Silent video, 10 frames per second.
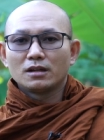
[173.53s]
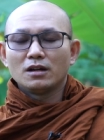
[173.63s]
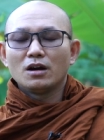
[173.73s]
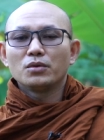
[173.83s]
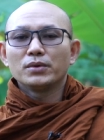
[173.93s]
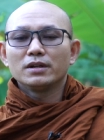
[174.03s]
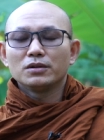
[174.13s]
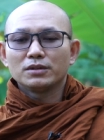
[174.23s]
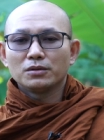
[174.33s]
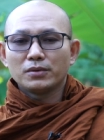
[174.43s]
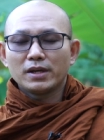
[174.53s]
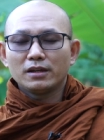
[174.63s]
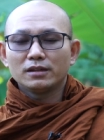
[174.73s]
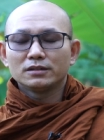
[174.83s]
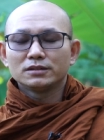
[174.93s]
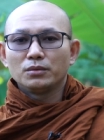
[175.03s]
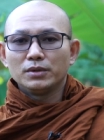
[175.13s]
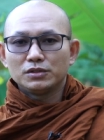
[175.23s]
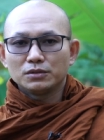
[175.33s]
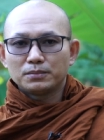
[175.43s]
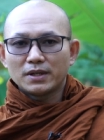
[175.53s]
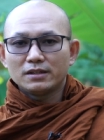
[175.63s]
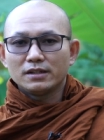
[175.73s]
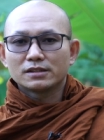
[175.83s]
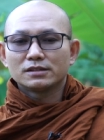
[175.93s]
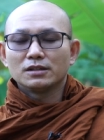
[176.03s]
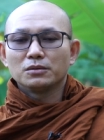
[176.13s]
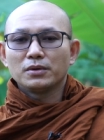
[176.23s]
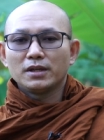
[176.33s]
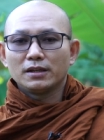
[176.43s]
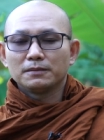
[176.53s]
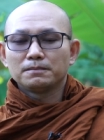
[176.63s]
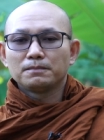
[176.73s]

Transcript: now we know the way, we should practice the way.